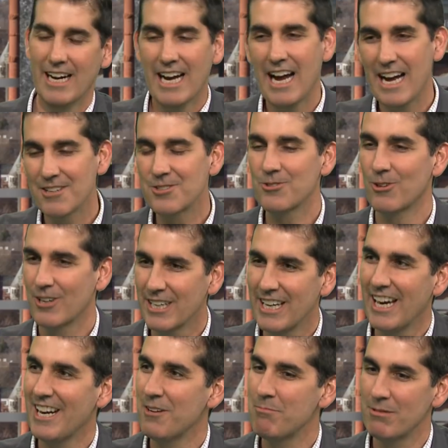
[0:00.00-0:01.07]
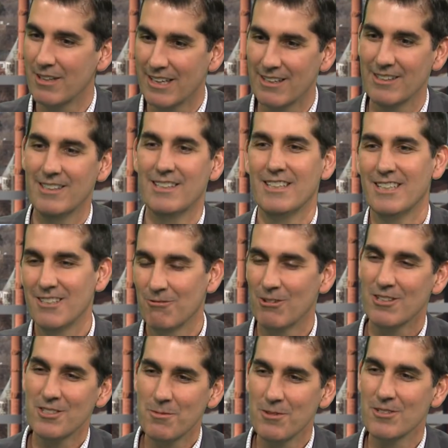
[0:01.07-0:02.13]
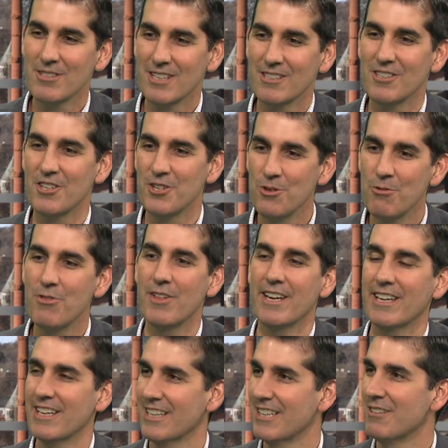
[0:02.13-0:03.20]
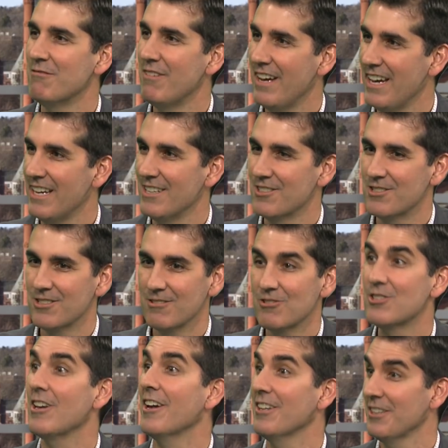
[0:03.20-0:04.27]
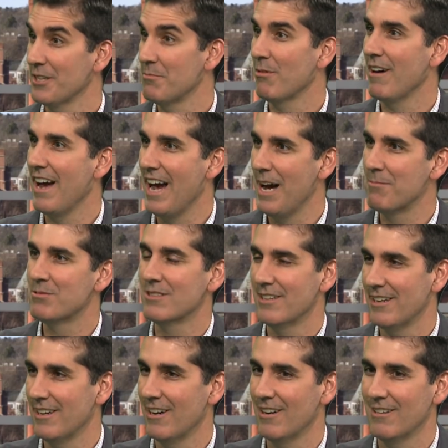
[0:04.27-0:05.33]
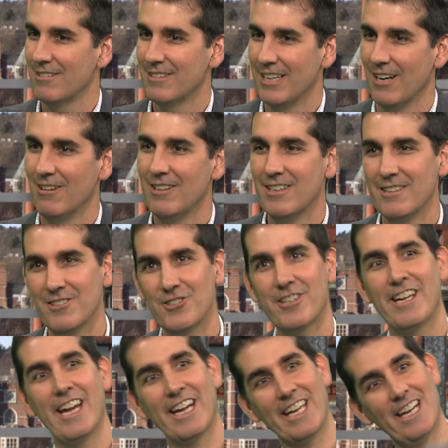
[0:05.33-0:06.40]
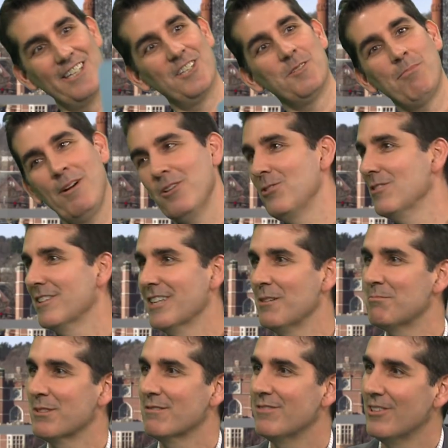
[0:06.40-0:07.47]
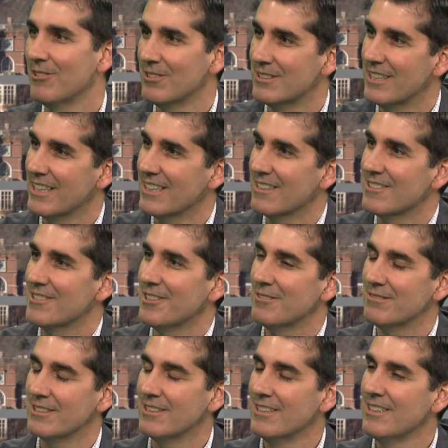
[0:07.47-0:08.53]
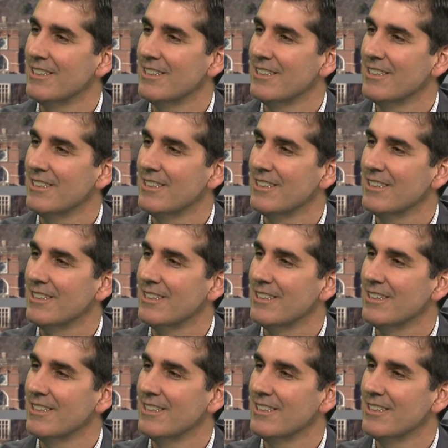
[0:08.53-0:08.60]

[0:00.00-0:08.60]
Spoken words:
I sort of get it, but what are some of those things that you think it conveys subtly, perhaps, that are, that you can't get just by holding up your phone and taking a selfie?